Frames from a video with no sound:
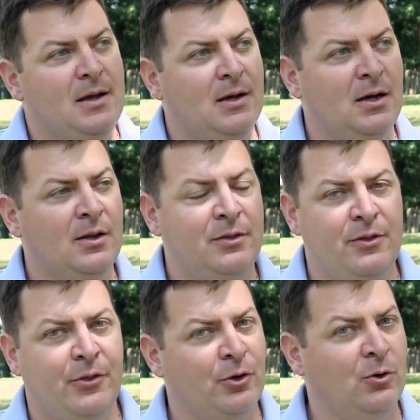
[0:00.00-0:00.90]

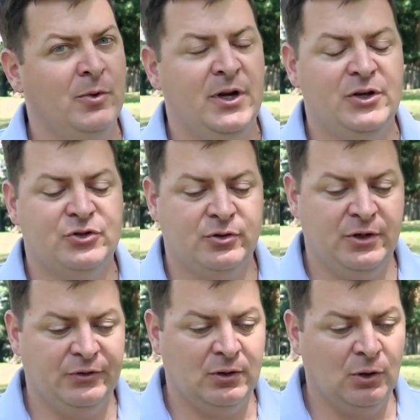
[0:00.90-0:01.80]
The thoroughbred
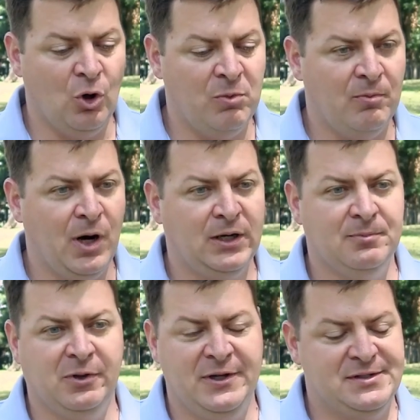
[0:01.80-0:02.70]
industry is a global
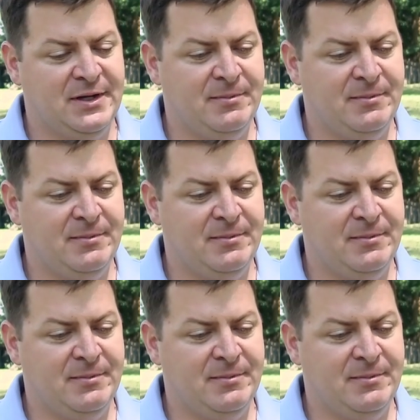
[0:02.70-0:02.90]
marketplace.